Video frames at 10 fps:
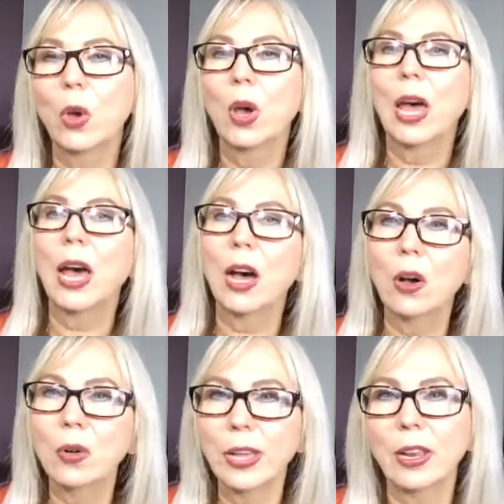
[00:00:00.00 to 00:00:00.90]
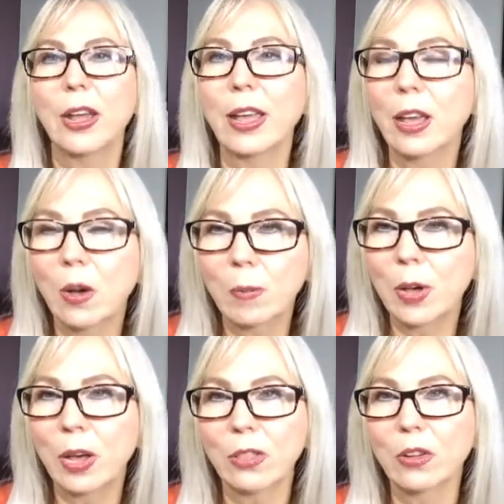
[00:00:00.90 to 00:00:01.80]
How can I help
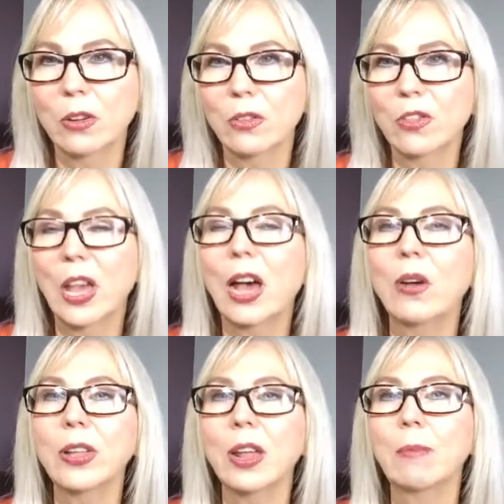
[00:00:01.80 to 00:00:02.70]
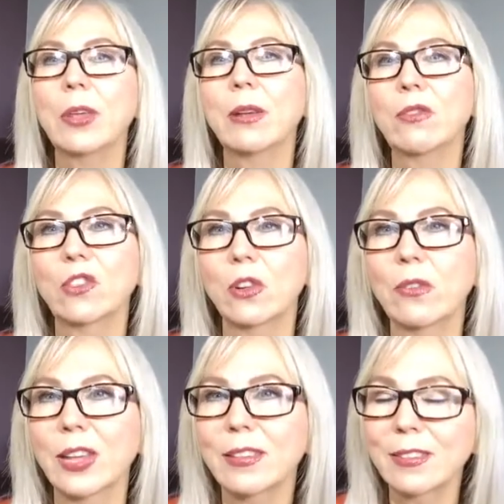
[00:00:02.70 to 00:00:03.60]
others? How can I be of
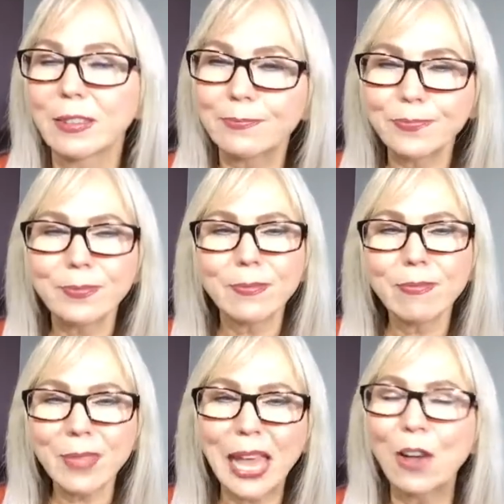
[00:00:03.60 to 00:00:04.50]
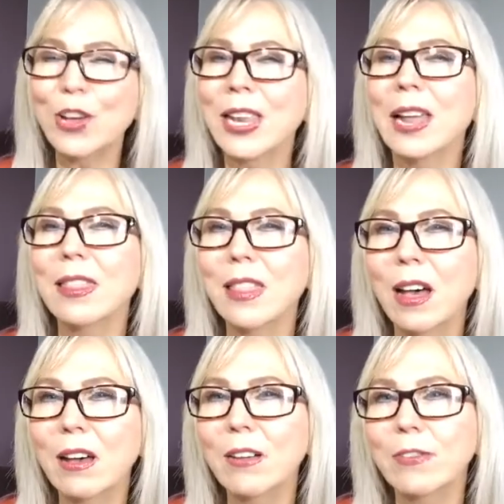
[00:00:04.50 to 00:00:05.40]
service? How can I
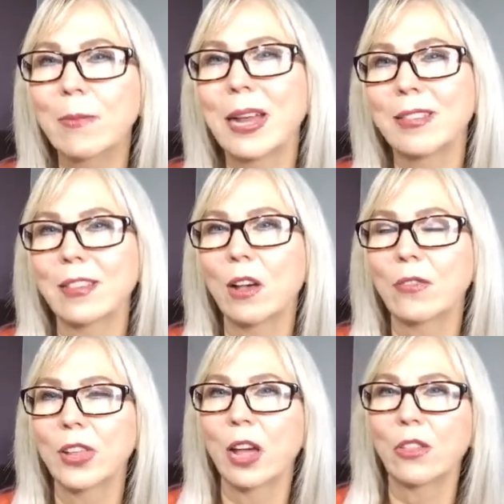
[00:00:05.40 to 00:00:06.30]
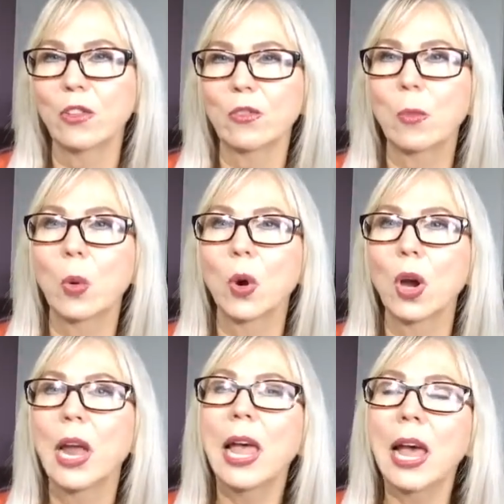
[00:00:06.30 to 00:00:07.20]
love myself and others
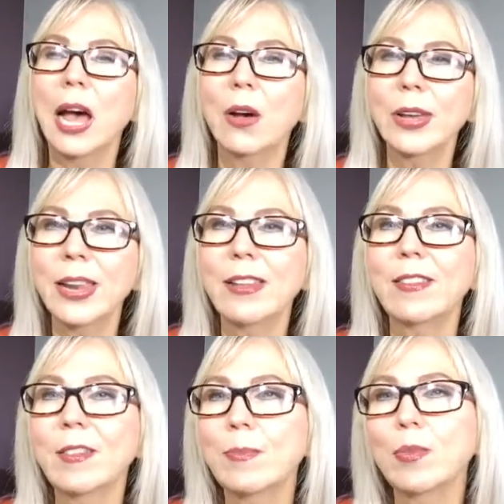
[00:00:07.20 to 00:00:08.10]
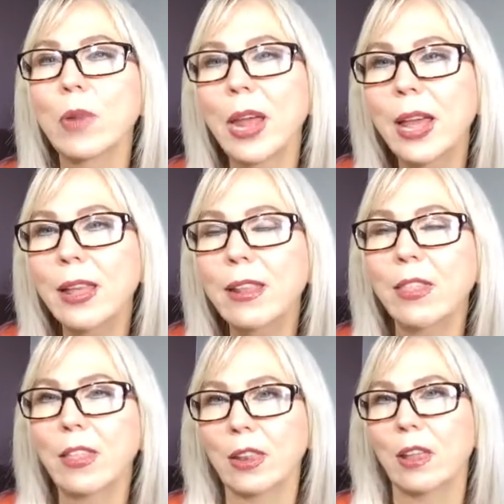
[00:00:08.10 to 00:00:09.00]
more? How can I spread
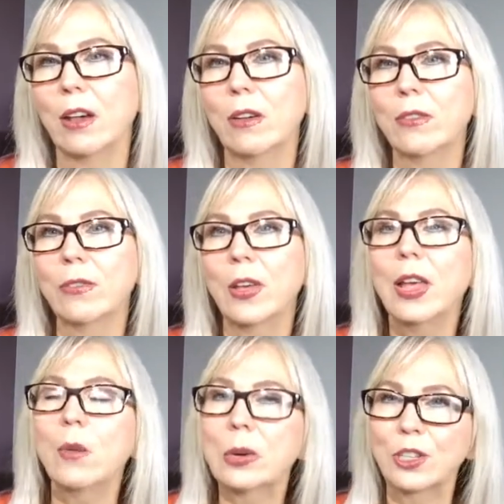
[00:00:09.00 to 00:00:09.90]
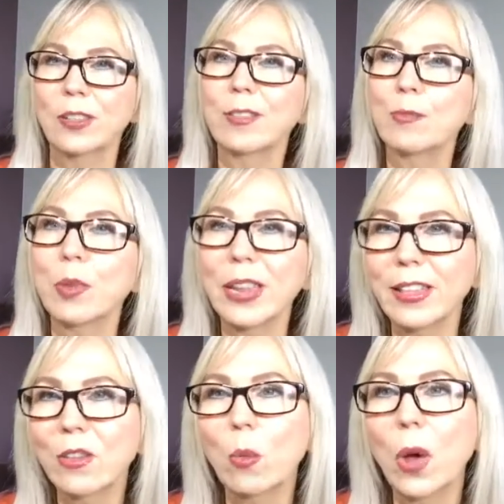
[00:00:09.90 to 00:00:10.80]
the love, which is
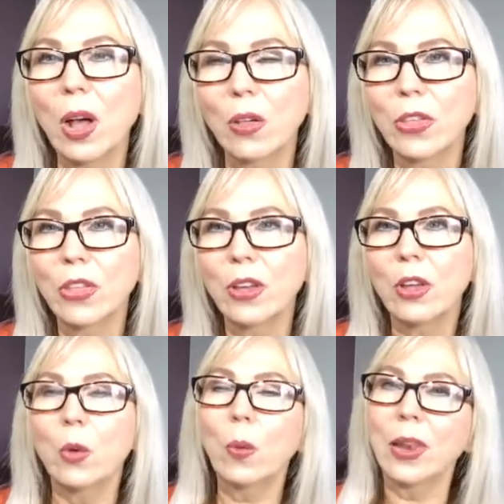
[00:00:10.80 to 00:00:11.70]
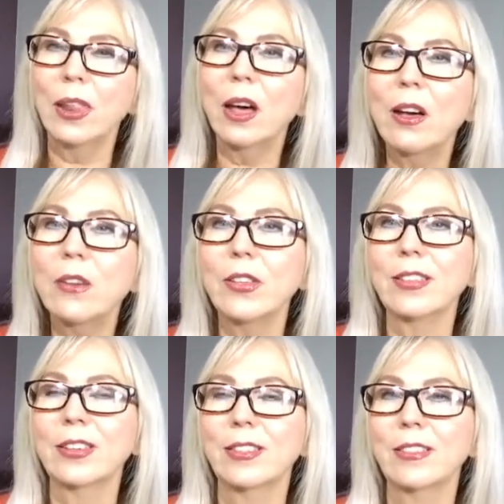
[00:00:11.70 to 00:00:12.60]
spreading the wealth? When love
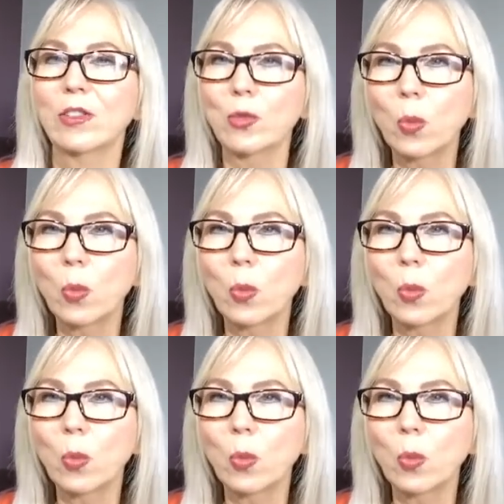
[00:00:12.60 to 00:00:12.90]
is considered